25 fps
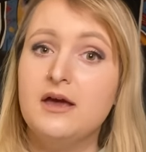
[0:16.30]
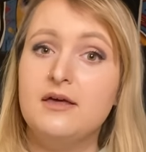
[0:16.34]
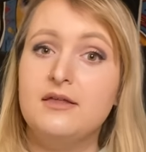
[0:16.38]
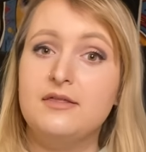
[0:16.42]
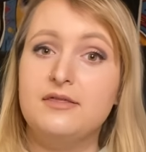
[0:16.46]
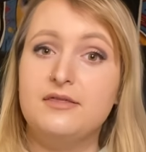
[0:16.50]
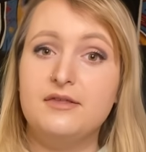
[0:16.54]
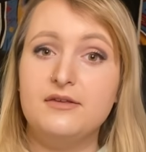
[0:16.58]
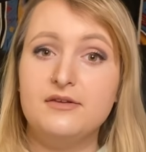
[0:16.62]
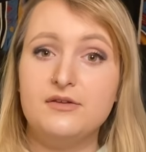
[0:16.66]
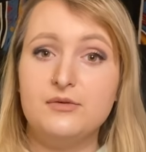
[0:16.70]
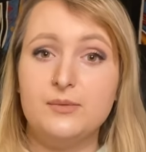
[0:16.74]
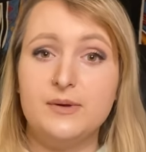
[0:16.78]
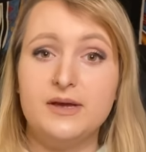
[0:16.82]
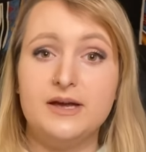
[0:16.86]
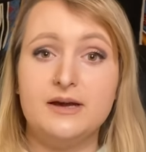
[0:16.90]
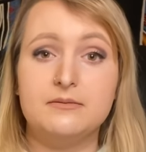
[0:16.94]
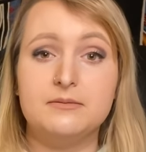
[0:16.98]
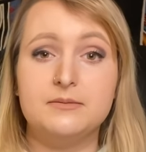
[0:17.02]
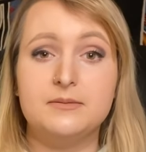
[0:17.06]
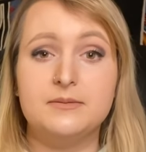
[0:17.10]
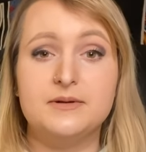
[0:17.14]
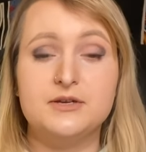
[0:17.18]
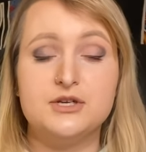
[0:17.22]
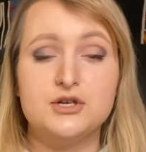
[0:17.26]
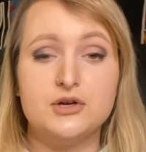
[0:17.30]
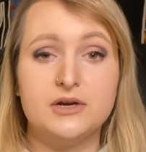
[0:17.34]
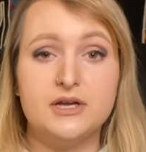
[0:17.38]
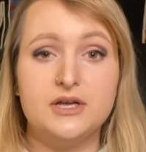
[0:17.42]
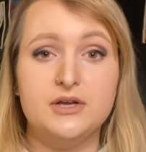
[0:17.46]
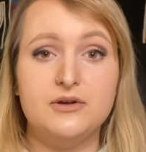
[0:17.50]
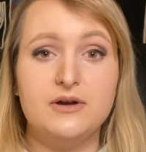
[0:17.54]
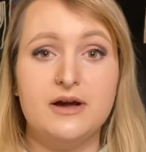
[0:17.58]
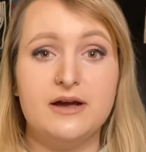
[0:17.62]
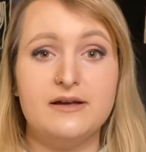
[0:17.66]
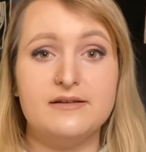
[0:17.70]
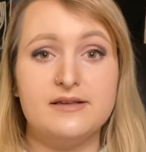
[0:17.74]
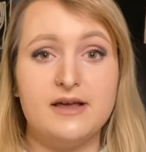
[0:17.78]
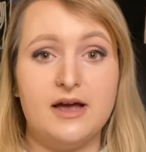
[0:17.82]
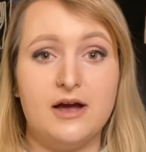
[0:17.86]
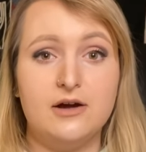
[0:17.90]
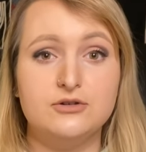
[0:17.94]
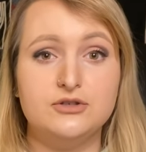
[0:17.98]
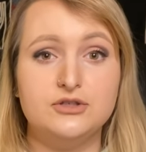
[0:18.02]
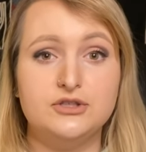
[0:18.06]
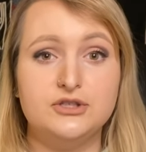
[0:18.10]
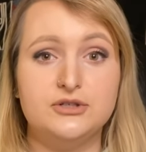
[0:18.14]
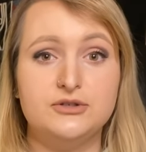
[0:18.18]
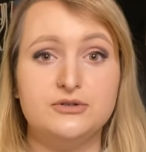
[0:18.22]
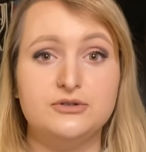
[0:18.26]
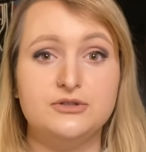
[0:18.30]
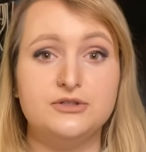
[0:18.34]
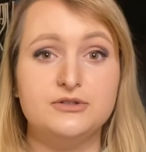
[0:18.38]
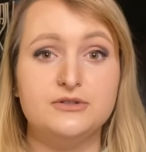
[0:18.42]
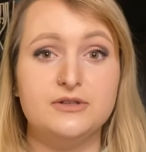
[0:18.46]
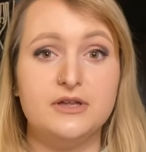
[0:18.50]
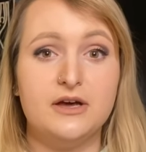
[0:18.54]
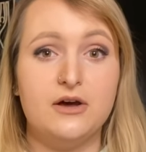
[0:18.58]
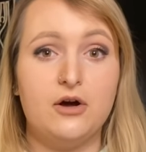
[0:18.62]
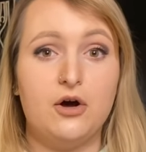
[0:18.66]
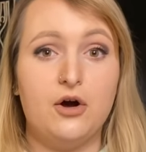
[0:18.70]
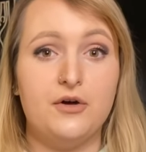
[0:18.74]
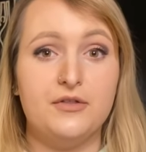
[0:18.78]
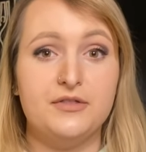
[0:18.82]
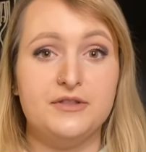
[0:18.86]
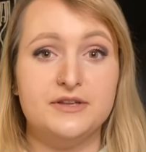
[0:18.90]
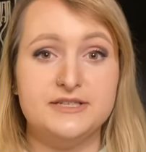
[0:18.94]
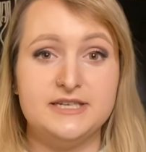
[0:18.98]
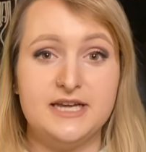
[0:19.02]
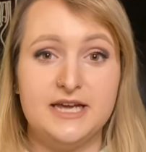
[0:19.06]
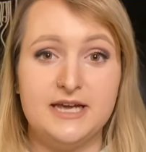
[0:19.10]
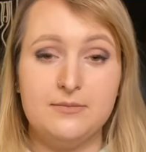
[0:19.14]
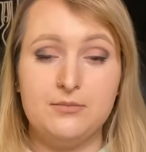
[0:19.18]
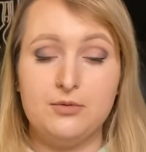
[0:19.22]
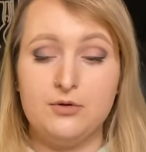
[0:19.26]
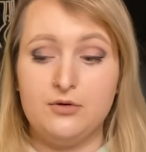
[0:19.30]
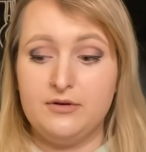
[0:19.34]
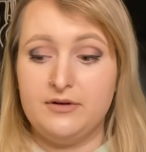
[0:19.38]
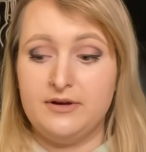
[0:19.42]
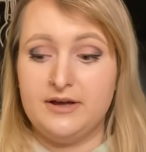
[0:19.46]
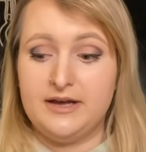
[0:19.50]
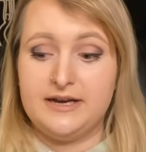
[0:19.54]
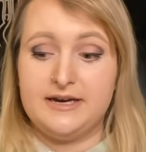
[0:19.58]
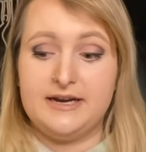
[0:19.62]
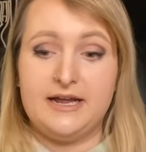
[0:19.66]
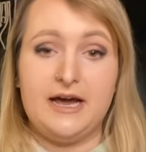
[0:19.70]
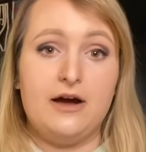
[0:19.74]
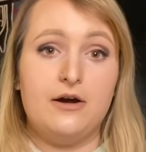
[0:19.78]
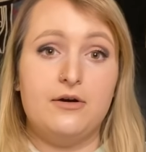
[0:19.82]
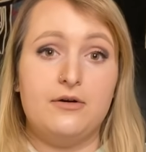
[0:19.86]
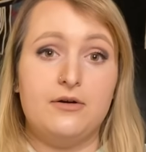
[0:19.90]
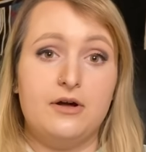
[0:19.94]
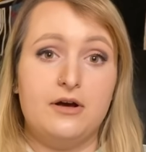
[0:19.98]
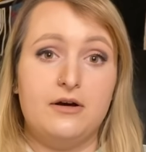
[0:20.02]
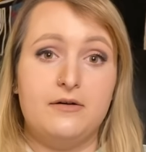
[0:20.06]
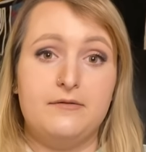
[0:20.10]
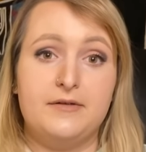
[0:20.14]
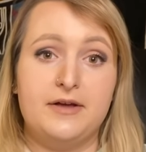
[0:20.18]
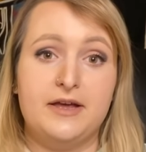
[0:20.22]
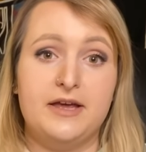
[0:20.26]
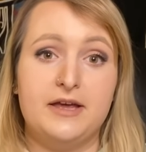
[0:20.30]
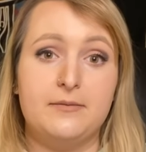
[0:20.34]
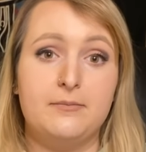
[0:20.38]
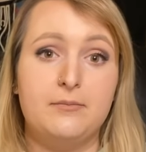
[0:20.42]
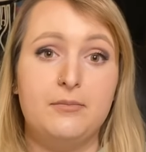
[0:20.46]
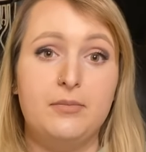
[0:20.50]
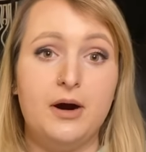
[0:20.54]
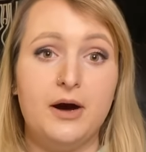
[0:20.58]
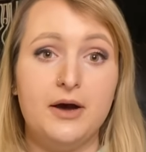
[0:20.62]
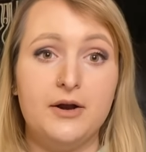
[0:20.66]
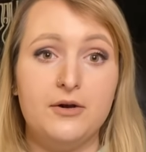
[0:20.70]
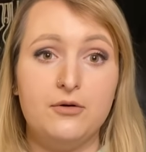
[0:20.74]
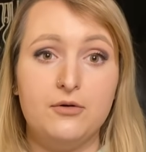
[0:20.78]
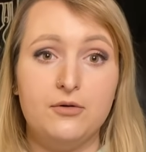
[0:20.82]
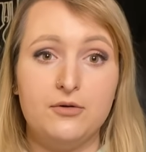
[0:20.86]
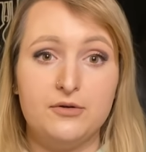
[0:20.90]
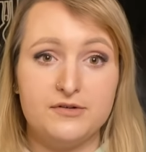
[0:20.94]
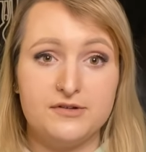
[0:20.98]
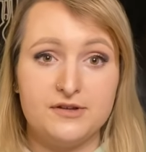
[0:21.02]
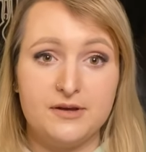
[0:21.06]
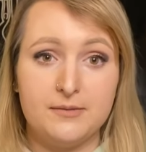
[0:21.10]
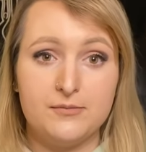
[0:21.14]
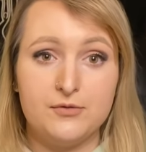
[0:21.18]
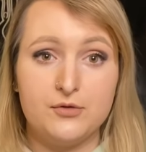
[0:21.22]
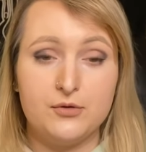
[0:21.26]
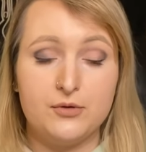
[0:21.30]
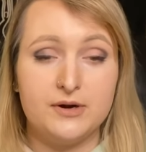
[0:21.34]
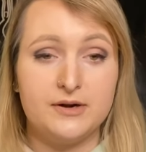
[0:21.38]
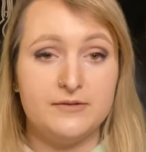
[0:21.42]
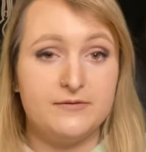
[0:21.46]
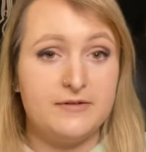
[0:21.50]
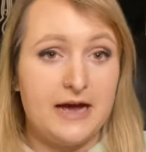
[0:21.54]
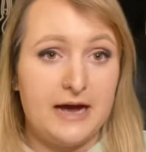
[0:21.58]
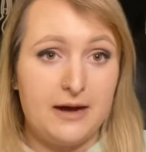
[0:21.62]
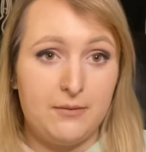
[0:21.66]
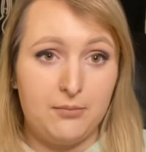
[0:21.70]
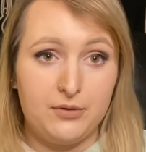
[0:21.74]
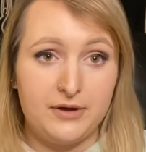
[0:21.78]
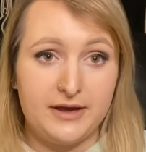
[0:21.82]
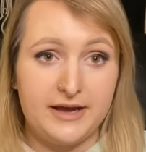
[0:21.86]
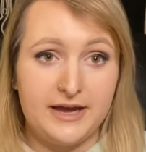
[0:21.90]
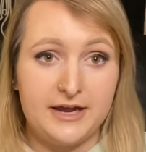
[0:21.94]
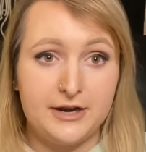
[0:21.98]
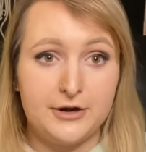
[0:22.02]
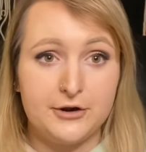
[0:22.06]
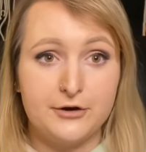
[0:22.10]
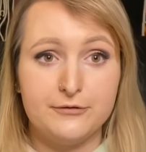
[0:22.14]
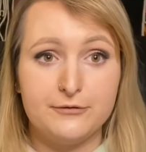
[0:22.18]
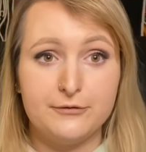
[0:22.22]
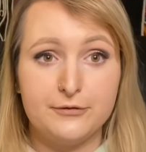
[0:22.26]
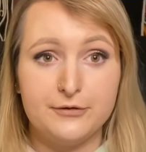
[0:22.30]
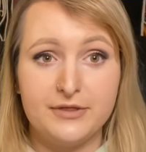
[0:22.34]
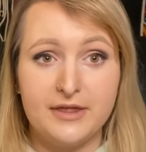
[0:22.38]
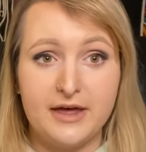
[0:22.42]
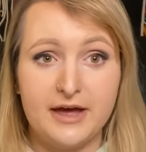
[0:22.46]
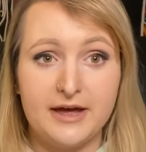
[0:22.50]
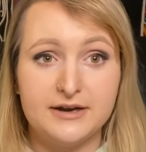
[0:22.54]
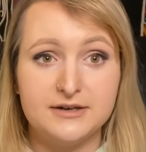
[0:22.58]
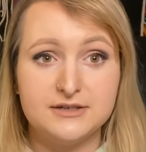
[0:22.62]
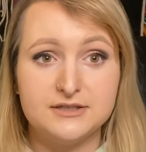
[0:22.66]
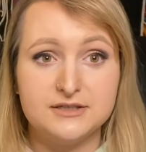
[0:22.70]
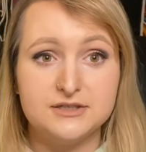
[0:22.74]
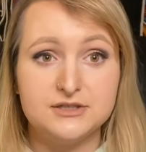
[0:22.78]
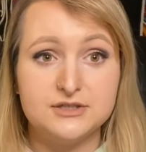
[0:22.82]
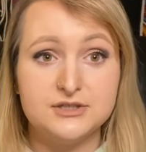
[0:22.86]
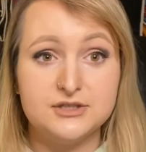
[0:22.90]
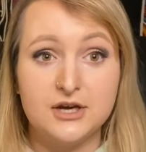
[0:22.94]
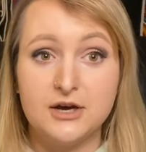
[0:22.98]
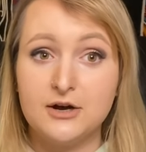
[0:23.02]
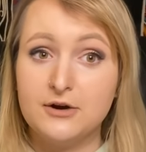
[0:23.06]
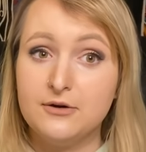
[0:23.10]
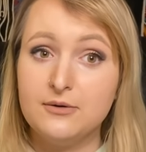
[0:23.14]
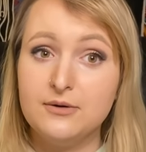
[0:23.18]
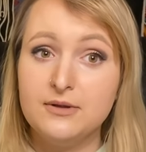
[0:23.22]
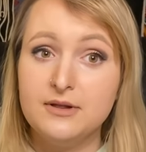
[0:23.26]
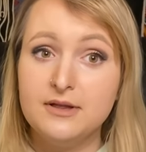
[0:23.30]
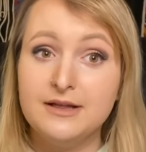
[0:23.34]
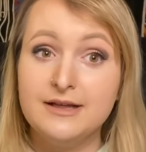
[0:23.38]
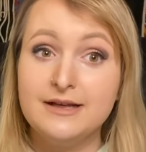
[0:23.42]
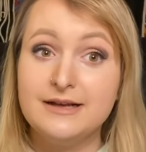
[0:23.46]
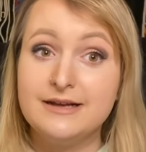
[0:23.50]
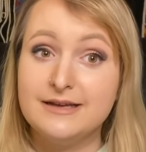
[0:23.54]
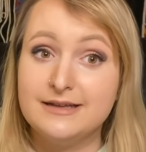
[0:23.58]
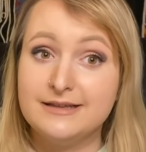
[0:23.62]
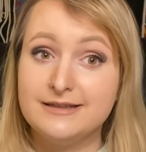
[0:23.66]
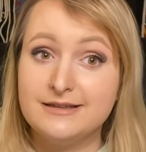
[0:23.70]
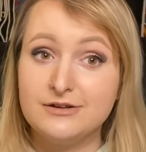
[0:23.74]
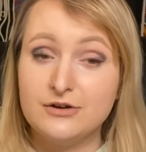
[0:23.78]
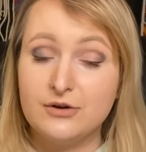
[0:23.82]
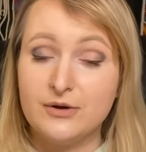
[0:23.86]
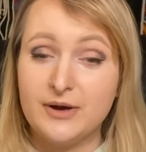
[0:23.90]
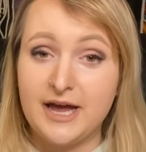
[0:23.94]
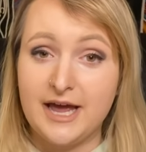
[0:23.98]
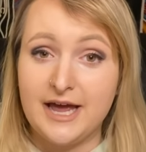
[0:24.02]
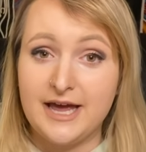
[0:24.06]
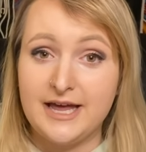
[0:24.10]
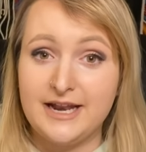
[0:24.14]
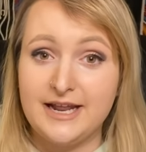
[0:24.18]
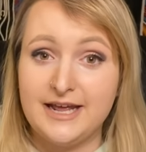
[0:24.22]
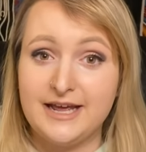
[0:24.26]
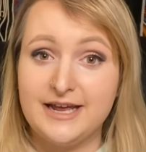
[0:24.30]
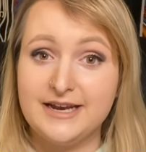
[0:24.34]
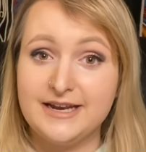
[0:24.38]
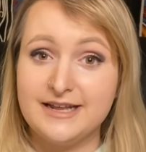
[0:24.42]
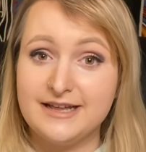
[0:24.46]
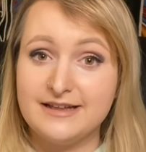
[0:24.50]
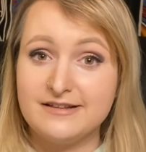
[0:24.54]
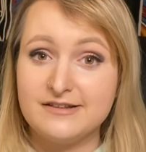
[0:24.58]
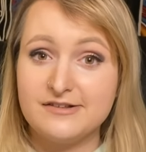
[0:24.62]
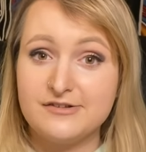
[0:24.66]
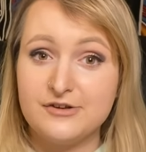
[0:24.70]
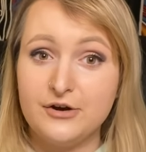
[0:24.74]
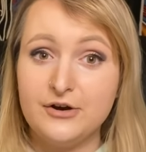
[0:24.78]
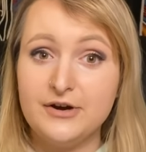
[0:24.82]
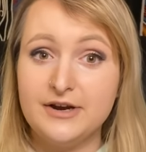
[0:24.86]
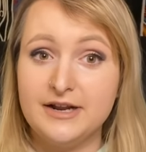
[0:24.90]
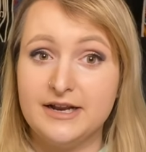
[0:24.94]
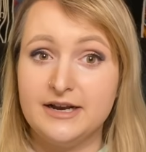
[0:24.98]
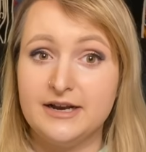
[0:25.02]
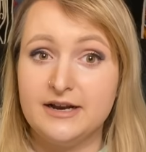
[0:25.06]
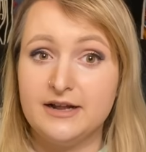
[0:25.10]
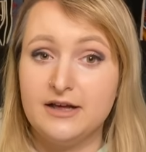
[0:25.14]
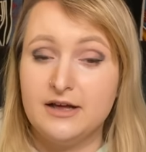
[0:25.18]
This week I'm going to be showing you guys how to do that on the table and out of a bottle or some sort of applicator for that. So let's go ahead and get started.